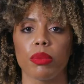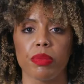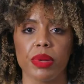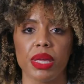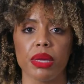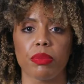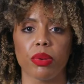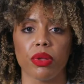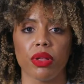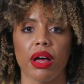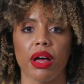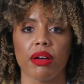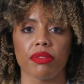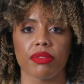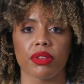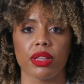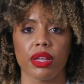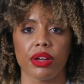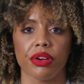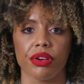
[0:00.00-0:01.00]
people have
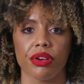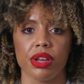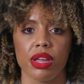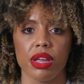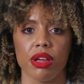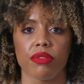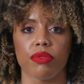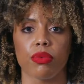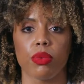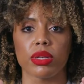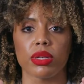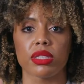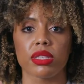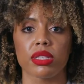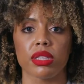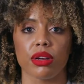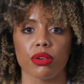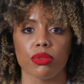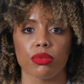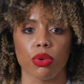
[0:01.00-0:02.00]
clarity of what's
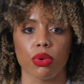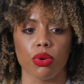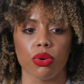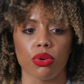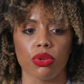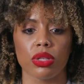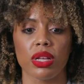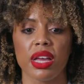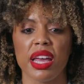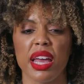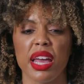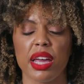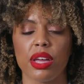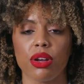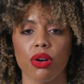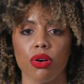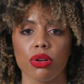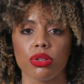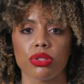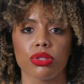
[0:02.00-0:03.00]
their role.
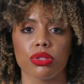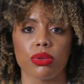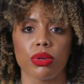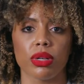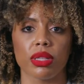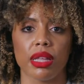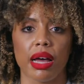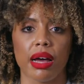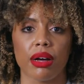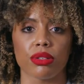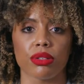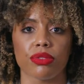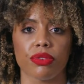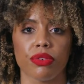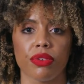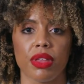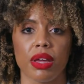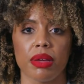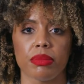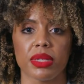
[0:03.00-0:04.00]
It also allows
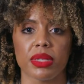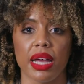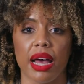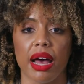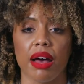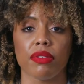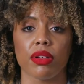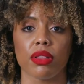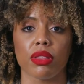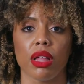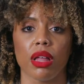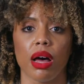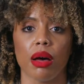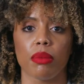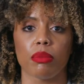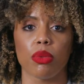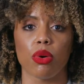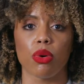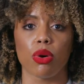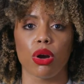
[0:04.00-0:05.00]
for them to have a
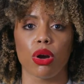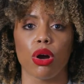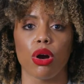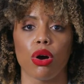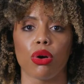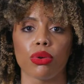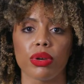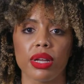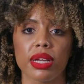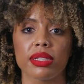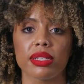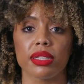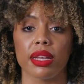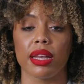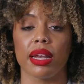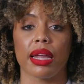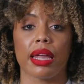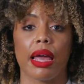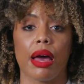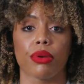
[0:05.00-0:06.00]
lot more onus
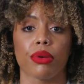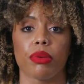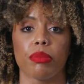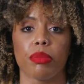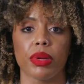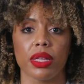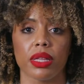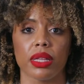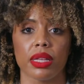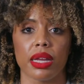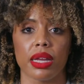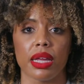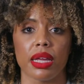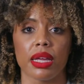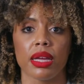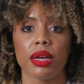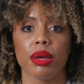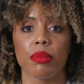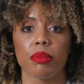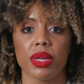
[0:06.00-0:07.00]
and
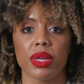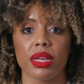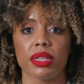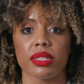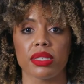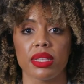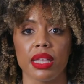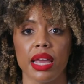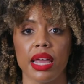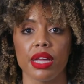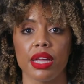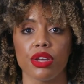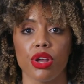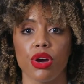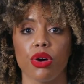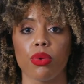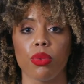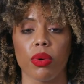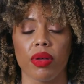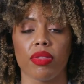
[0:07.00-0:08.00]
accountability because they
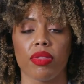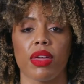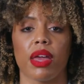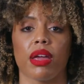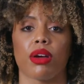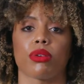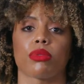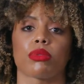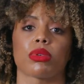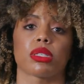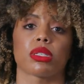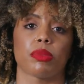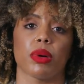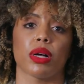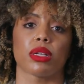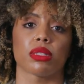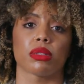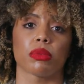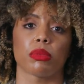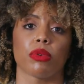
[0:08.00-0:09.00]
know what they are
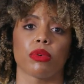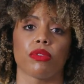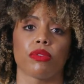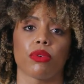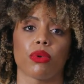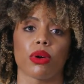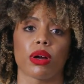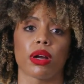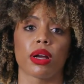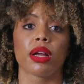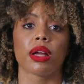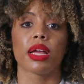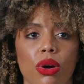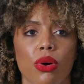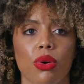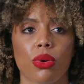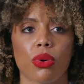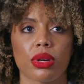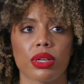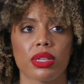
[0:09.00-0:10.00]
responsible for.
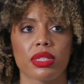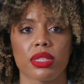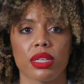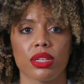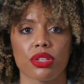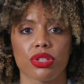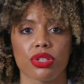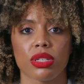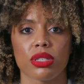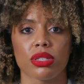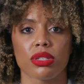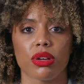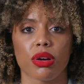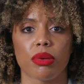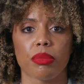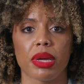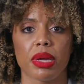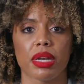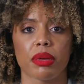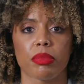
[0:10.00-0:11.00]
Organizations are
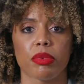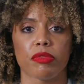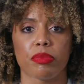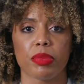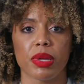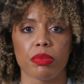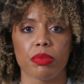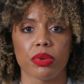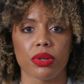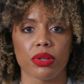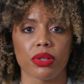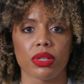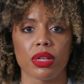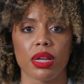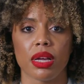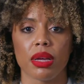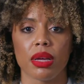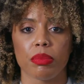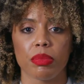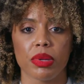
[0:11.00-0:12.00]
made up of people.
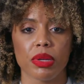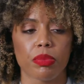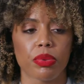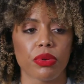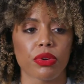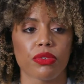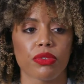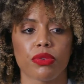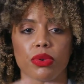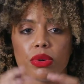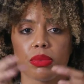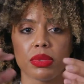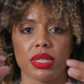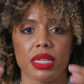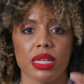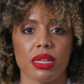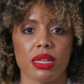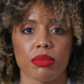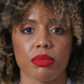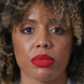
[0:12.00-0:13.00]
People form
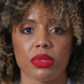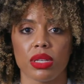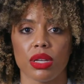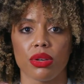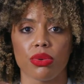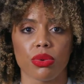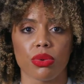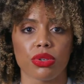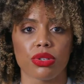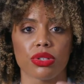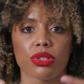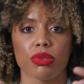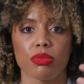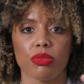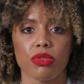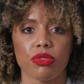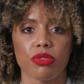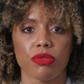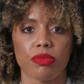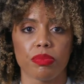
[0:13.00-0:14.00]
teams in order to
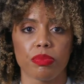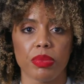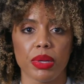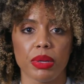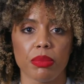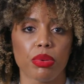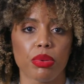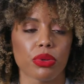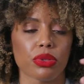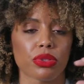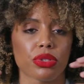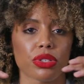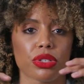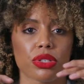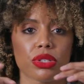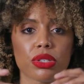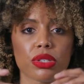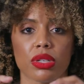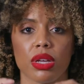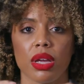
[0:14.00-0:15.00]
move big
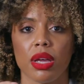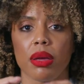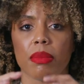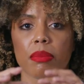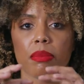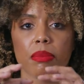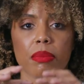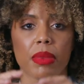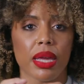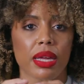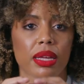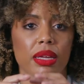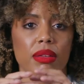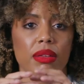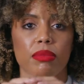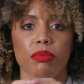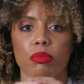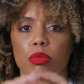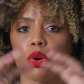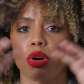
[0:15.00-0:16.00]
boulders, make
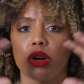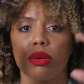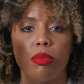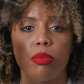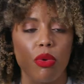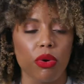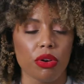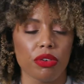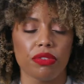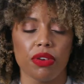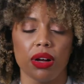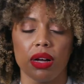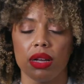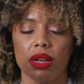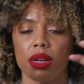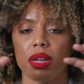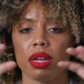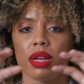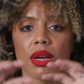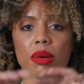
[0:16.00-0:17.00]
work more
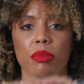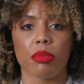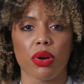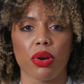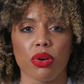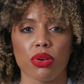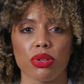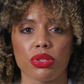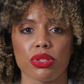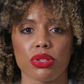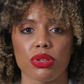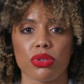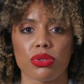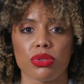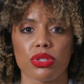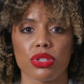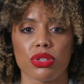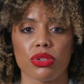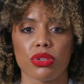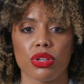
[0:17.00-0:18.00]
fun, but also
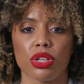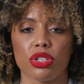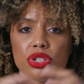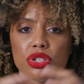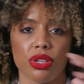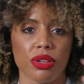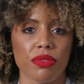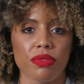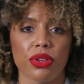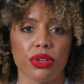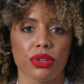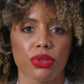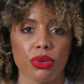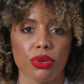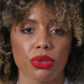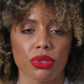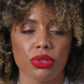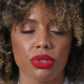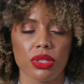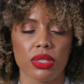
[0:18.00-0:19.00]
to achieve their
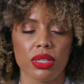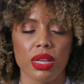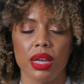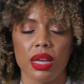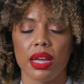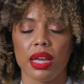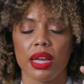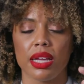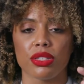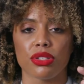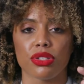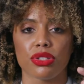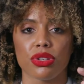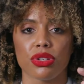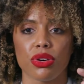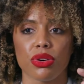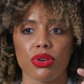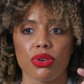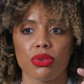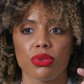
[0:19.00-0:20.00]
goals. And
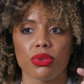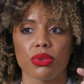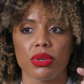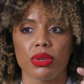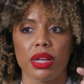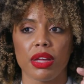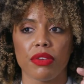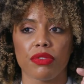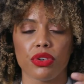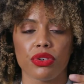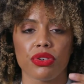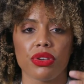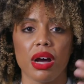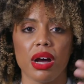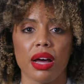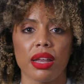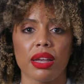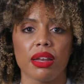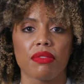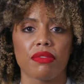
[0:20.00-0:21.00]
so if you're
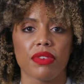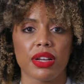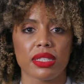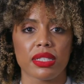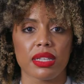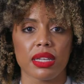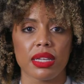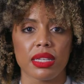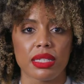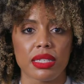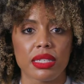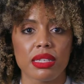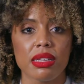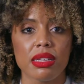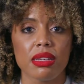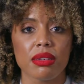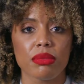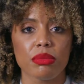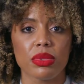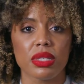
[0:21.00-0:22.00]
not investing in
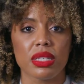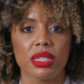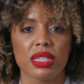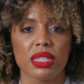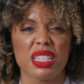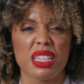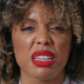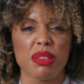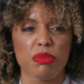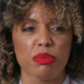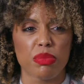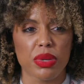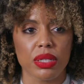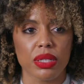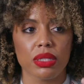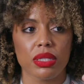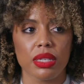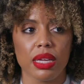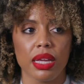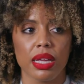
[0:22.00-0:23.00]
teams and team
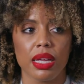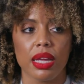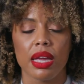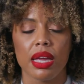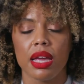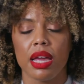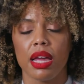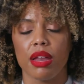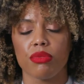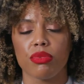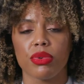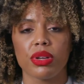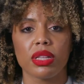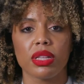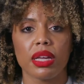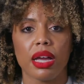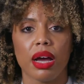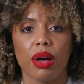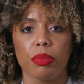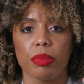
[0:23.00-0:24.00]
building and
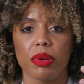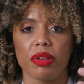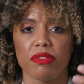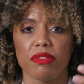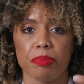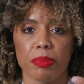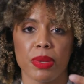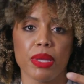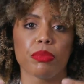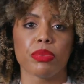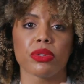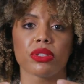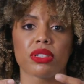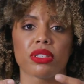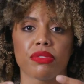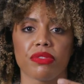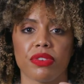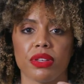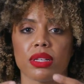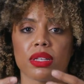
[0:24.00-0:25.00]
really helping people to
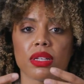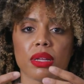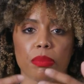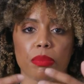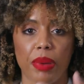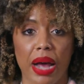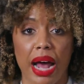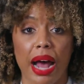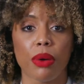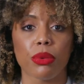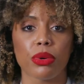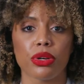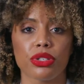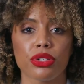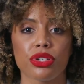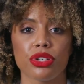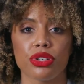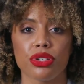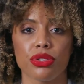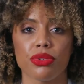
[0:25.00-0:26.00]
feel empowered
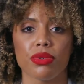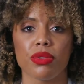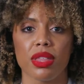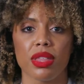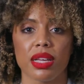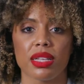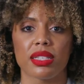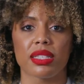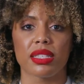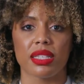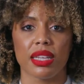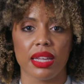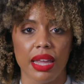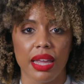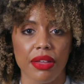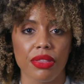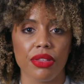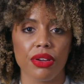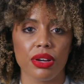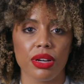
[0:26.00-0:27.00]
to do things
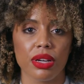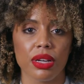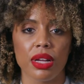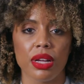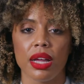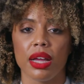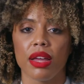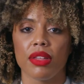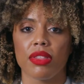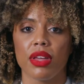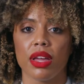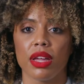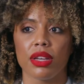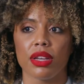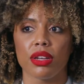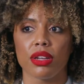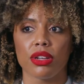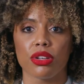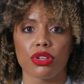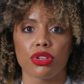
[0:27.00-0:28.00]
together,
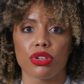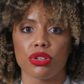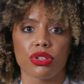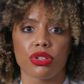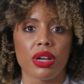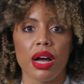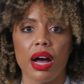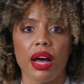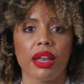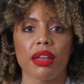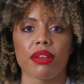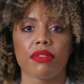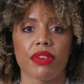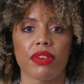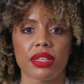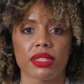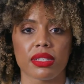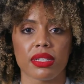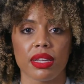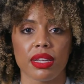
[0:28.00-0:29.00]
then you're not
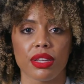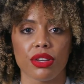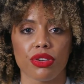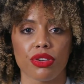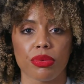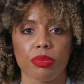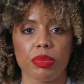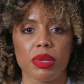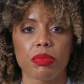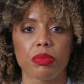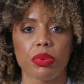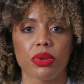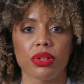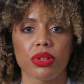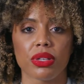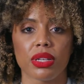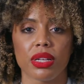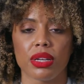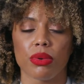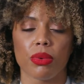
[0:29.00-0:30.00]
investing in your
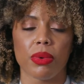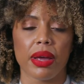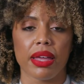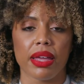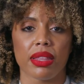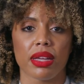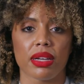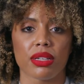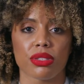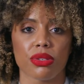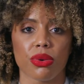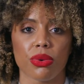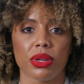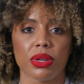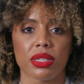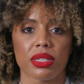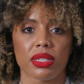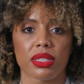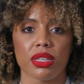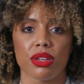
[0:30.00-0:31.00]
people in a way that is
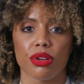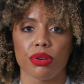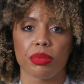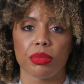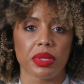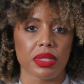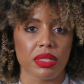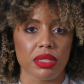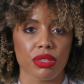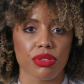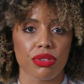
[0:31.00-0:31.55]
going to see your business